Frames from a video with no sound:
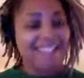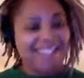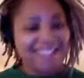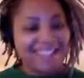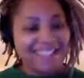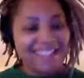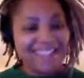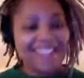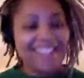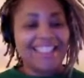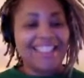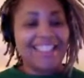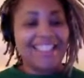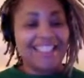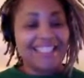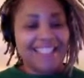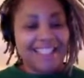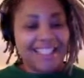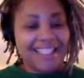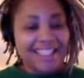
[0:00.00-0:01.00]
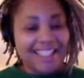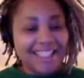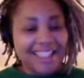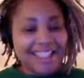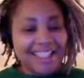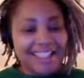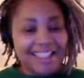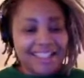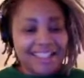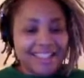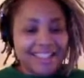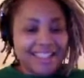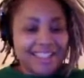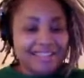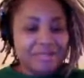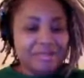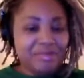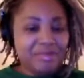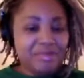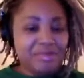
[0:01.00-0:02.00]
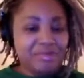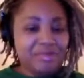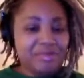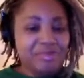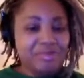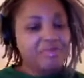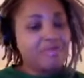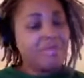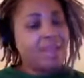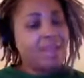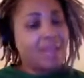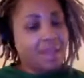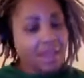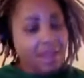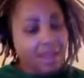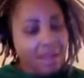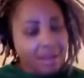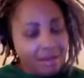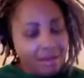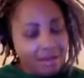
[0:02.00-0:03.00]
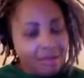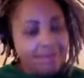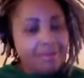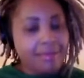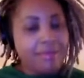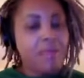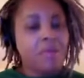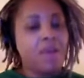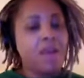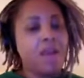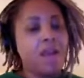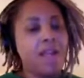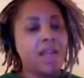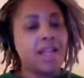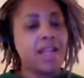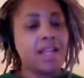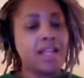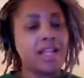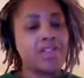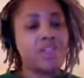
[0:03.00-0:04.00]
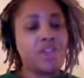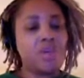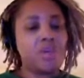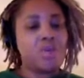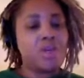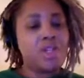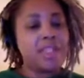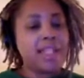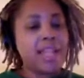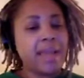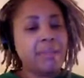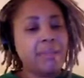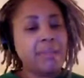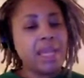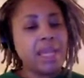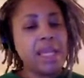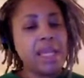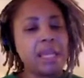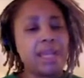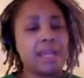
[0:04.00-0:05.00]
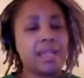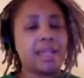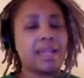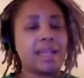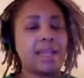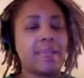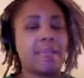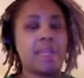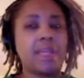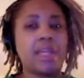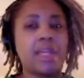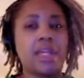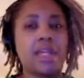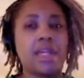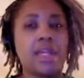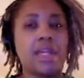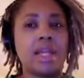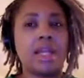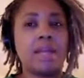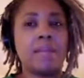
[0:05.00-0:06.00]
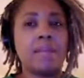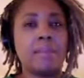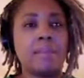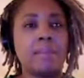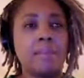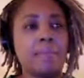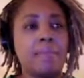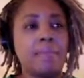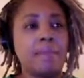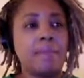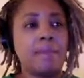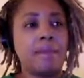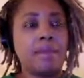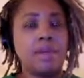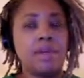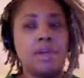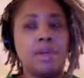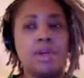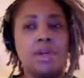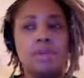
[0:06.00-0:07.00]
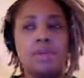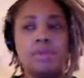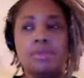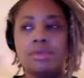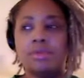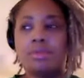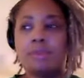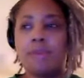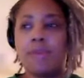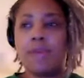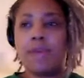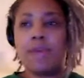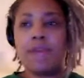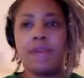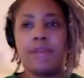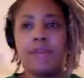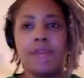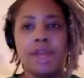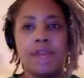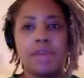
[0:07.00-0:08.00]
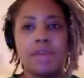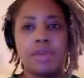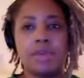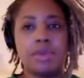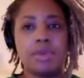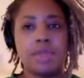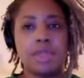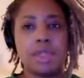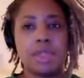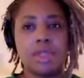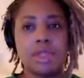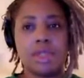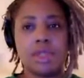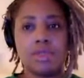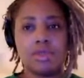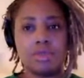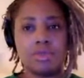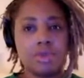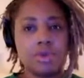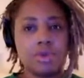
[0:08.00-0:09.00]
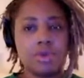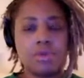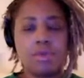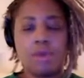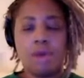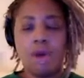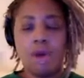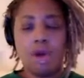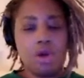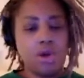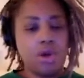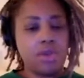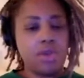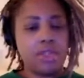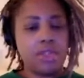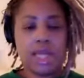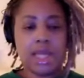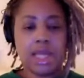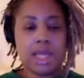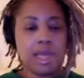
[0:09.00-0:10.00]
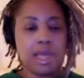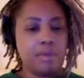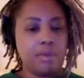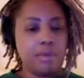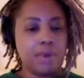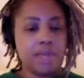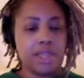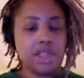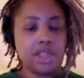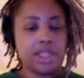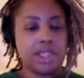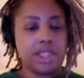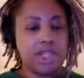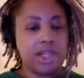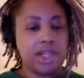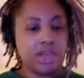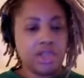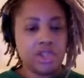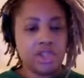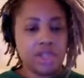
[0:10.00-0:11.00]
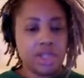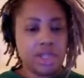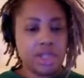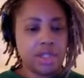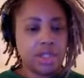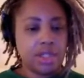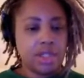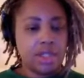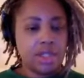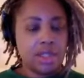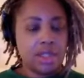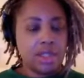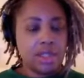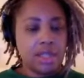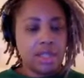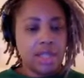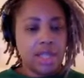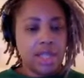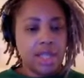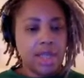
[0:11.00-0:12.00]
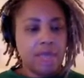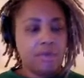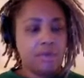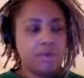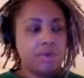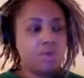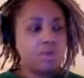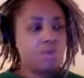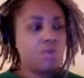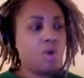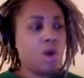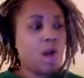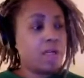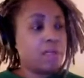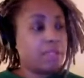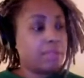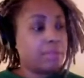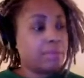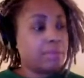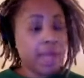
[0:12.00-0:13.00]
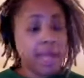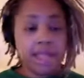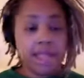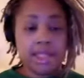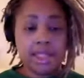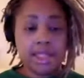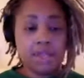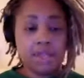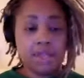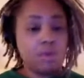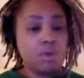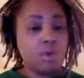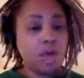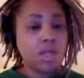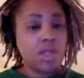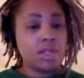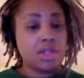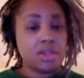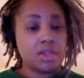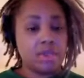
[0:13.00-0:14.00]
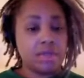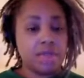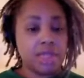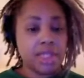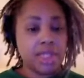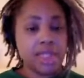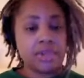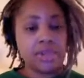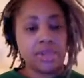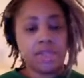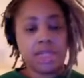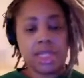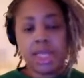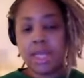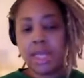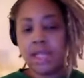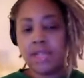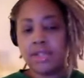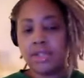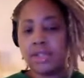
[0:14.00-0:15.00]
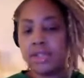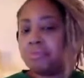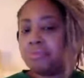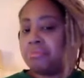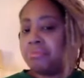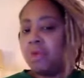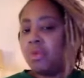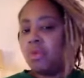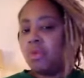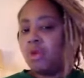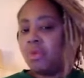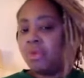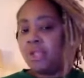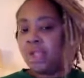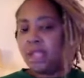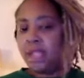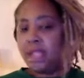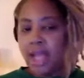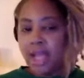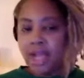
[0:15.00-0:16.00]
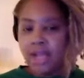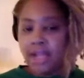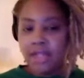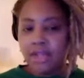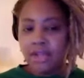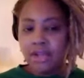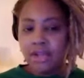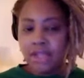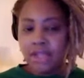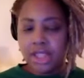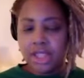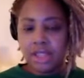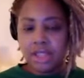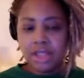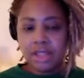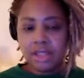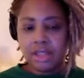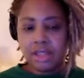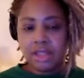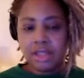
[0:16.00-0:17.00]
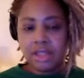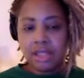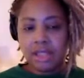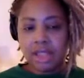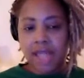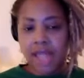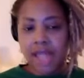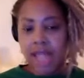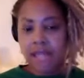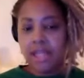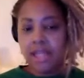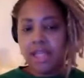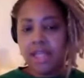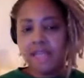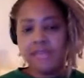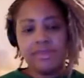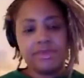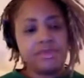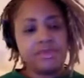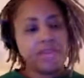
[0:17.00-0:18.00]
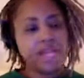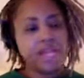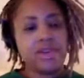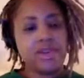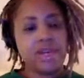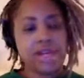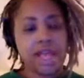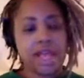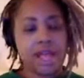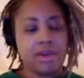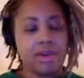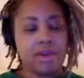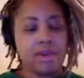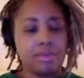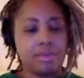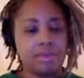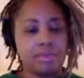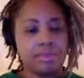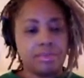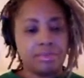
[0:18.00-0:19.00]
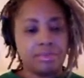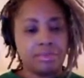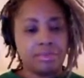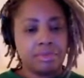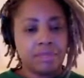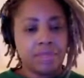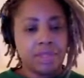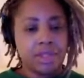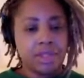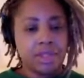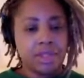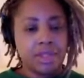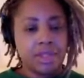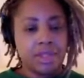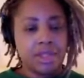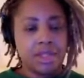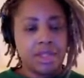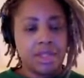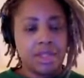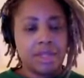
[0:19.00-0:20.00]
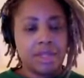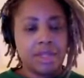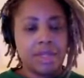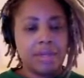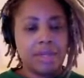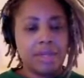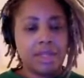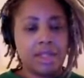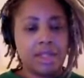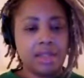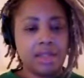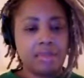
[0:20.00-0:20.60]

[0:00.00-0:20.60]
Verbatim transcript: you're, you're not anything we recognize in our consensus norm. Right. And so what does that mean? Does that mean that, you know, my grandfather who was in his room all the time watching television and who walked to mass and who walked to do his exercise, what was his diagnosis? And how did they even figure it out? Mm-hmm. You know what I mean?